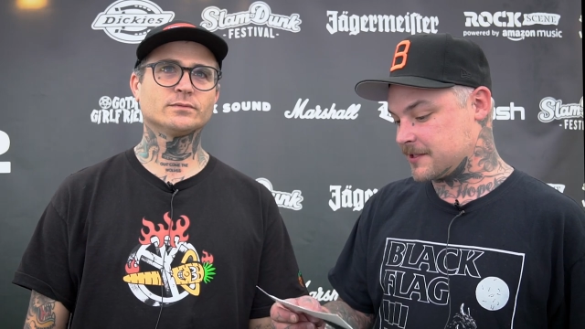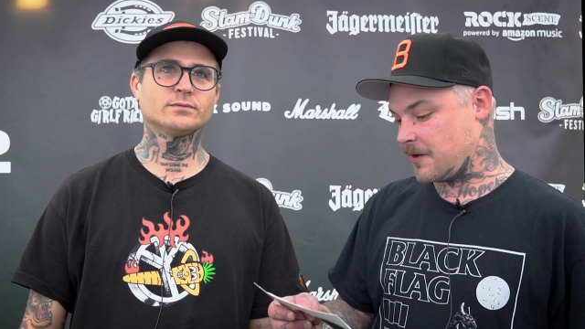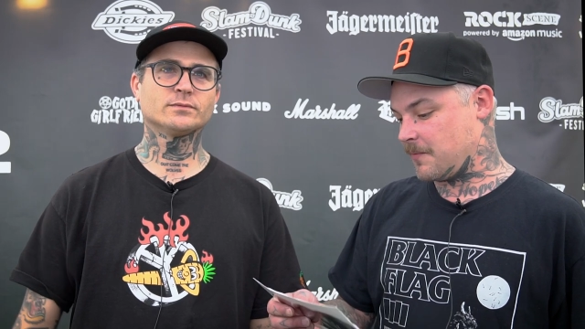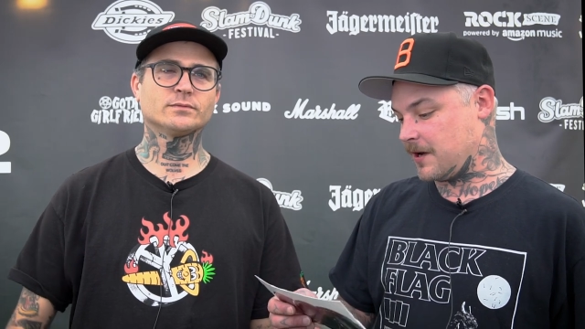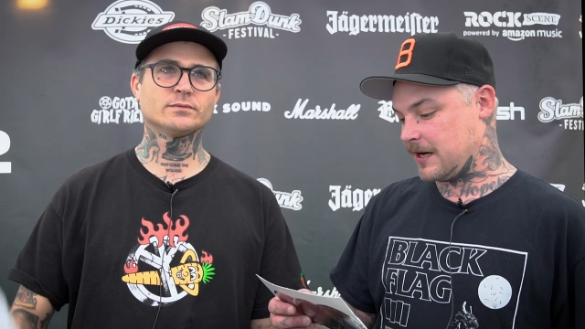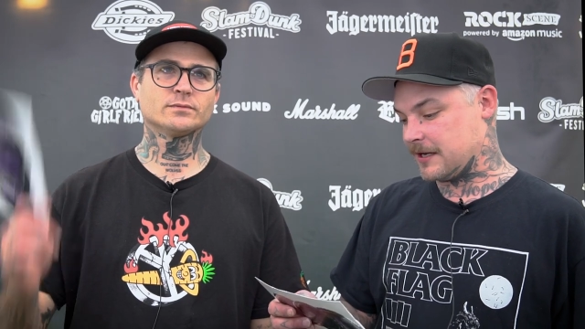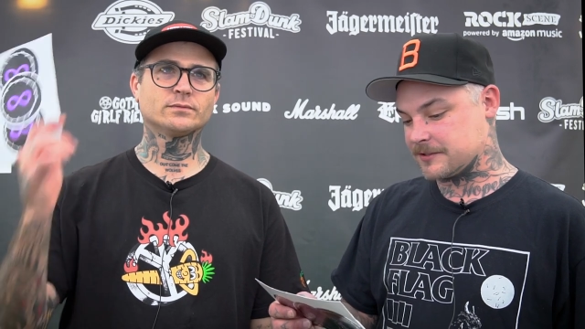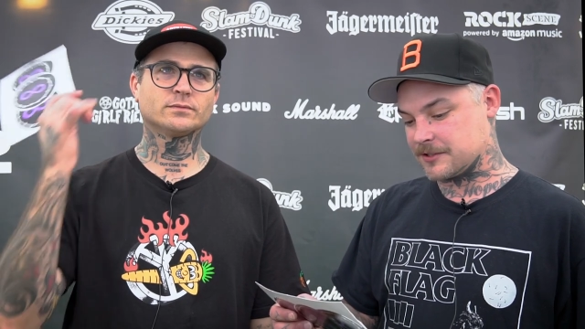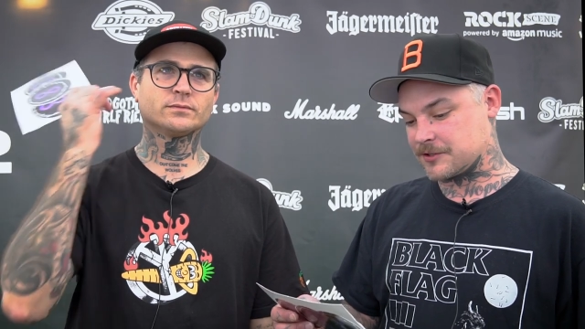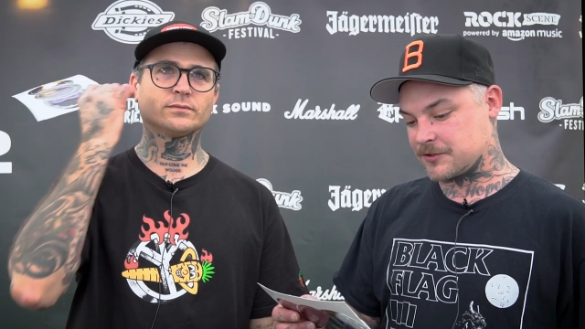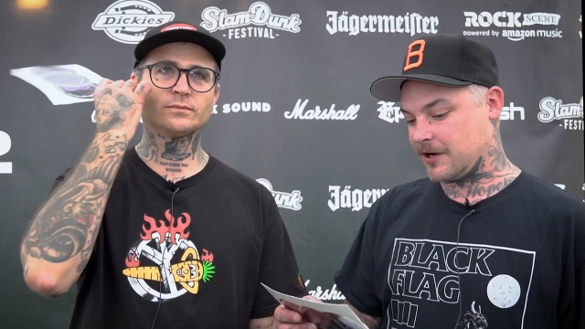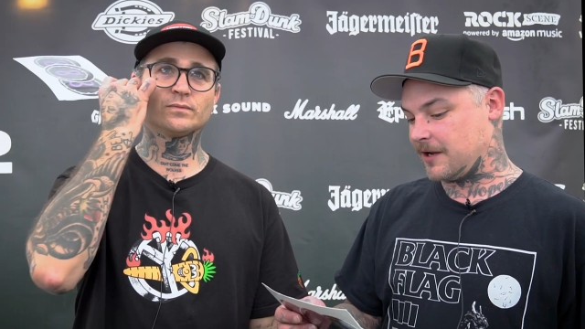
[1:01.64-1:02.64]
Speaker 1: someone has
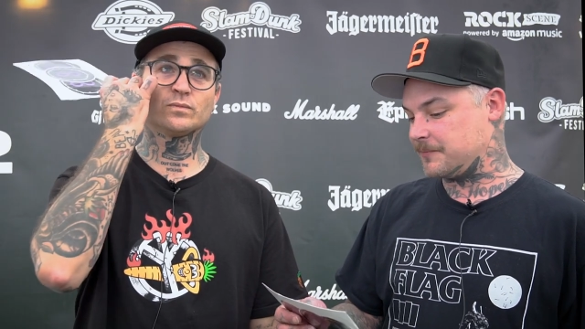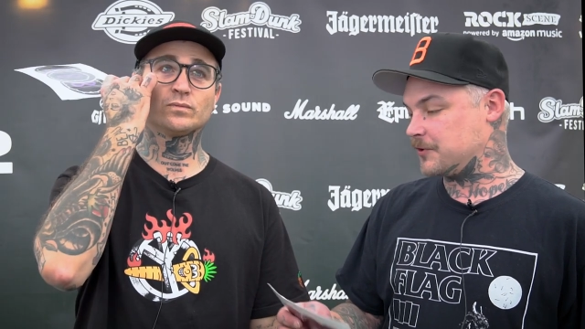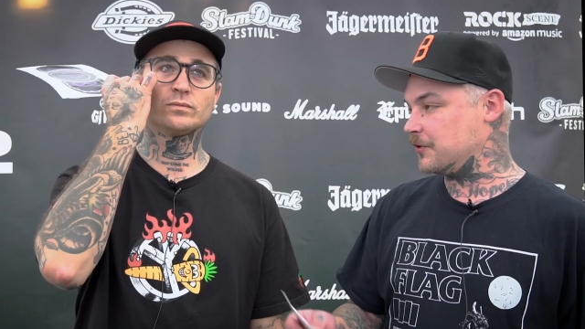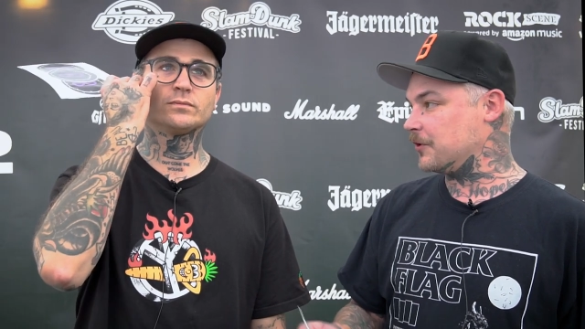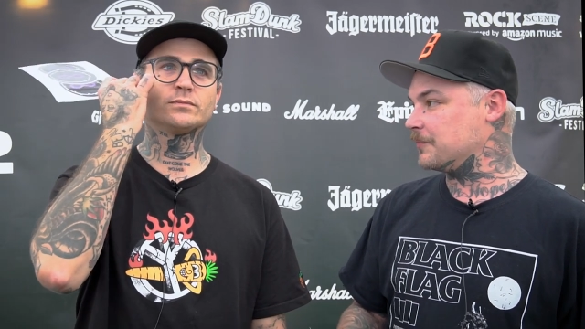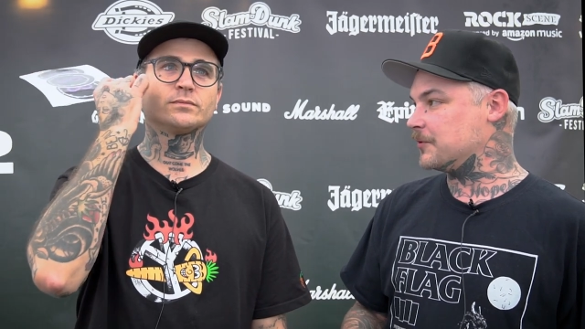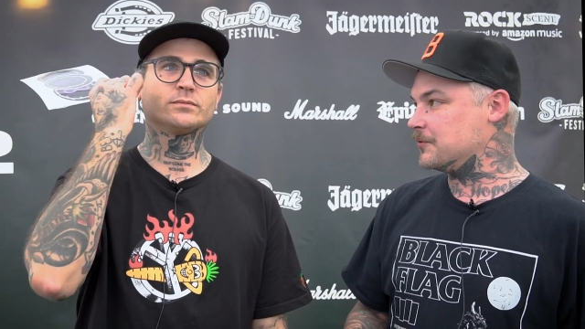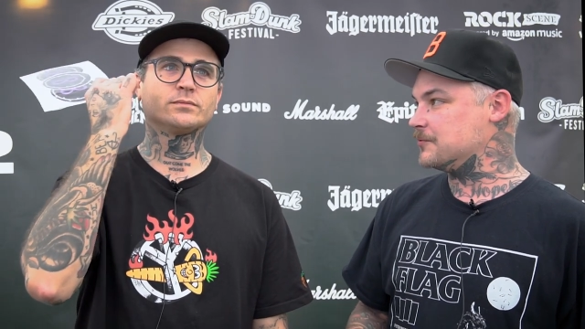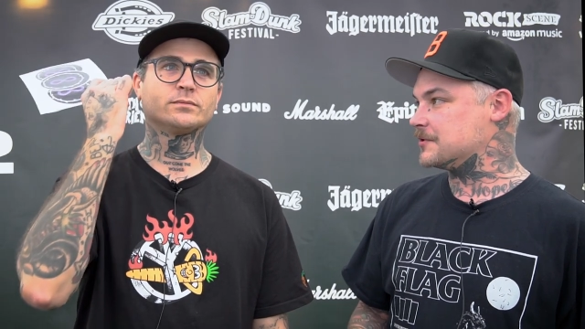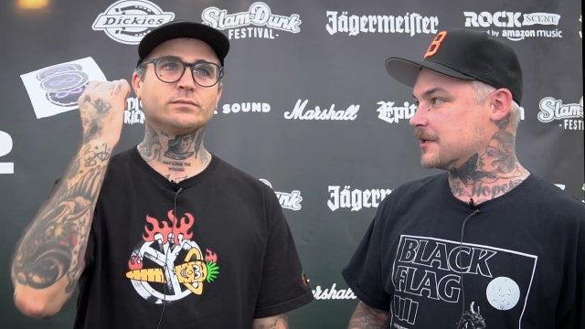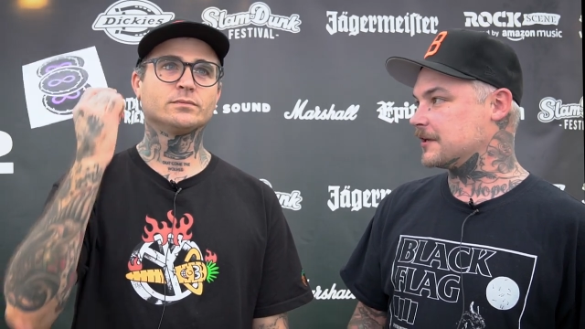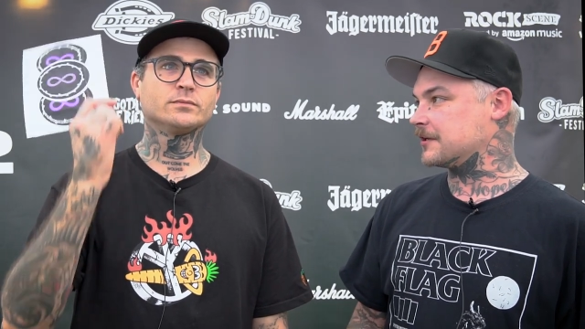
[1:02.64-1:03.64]
described your
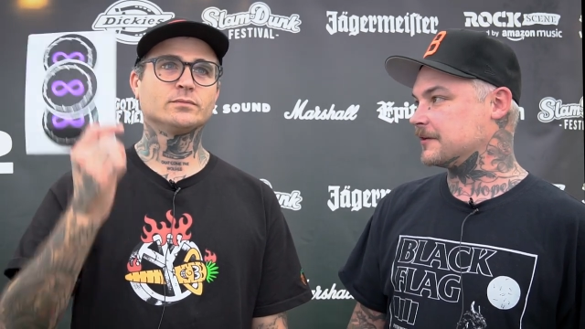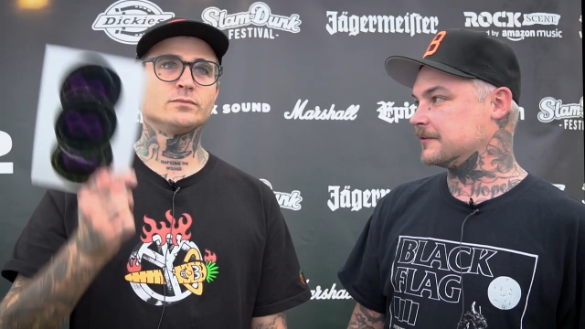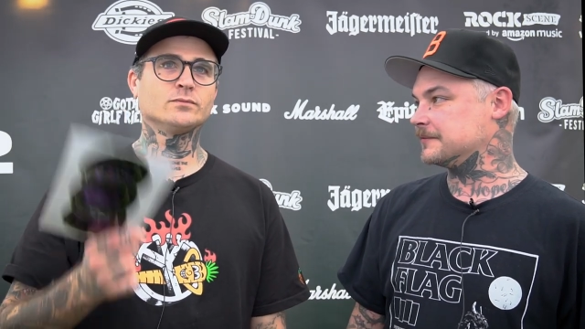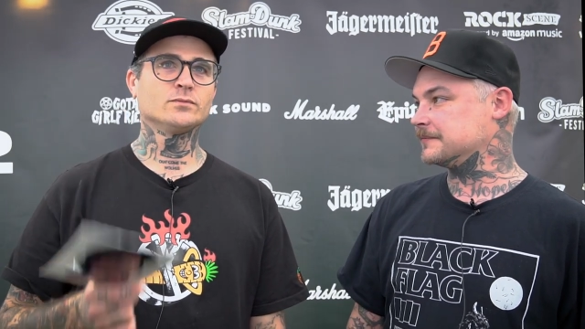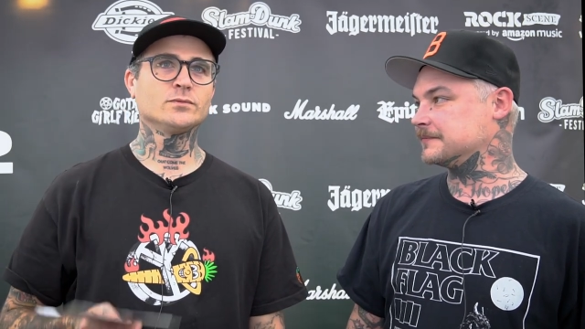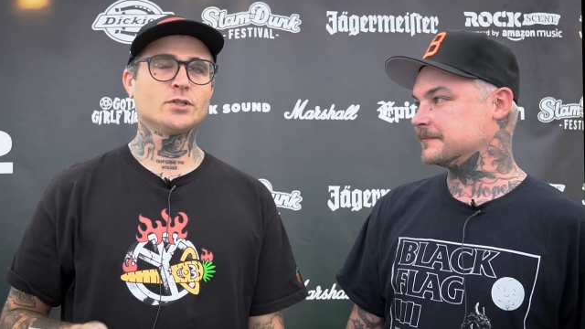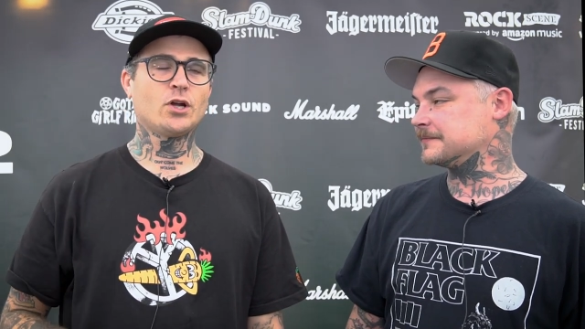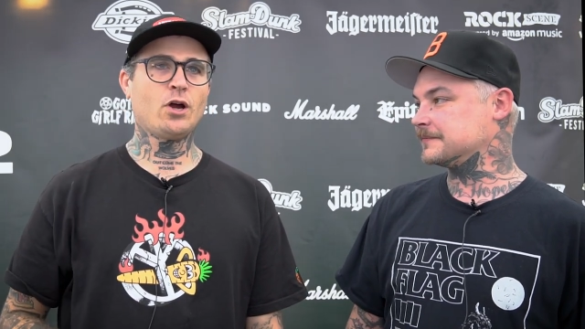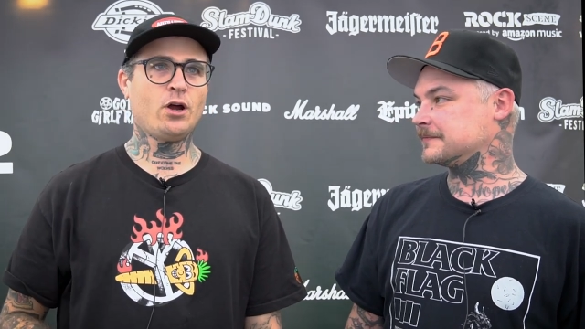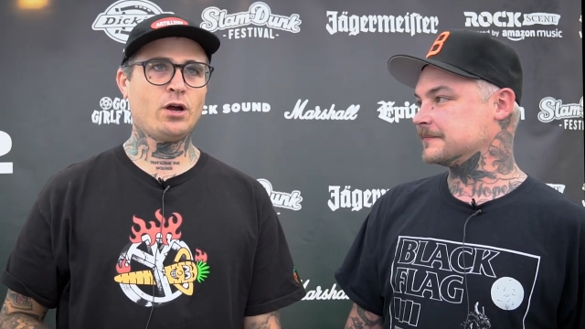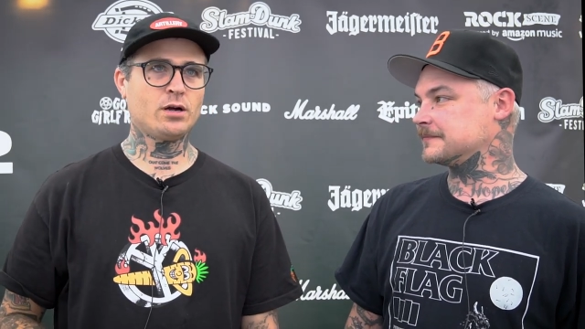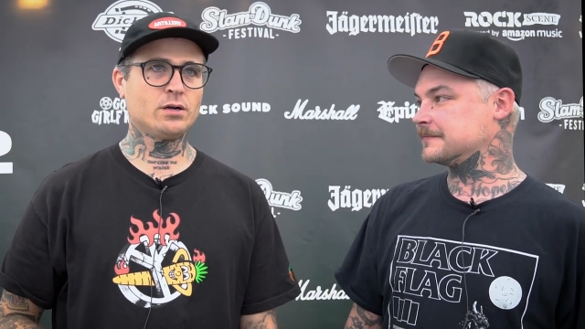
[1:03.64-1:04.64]
music?
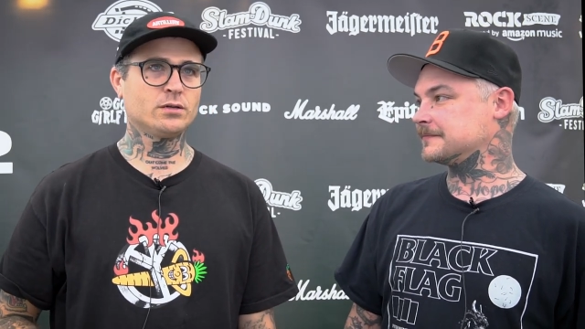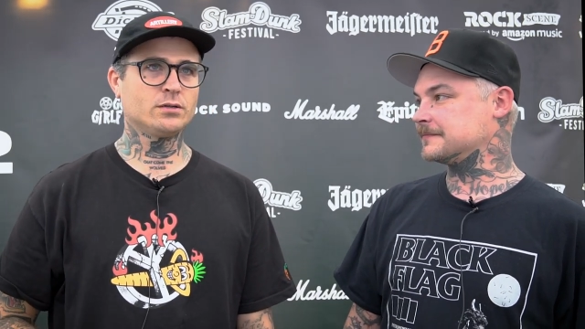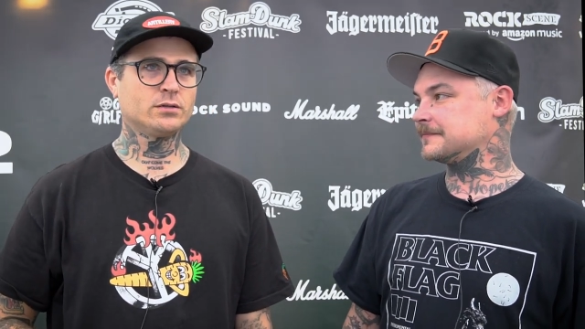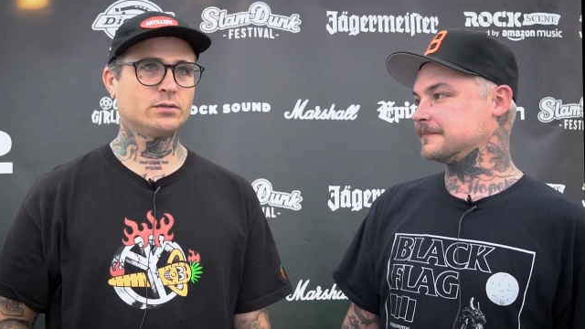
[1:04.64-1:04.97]
Ah,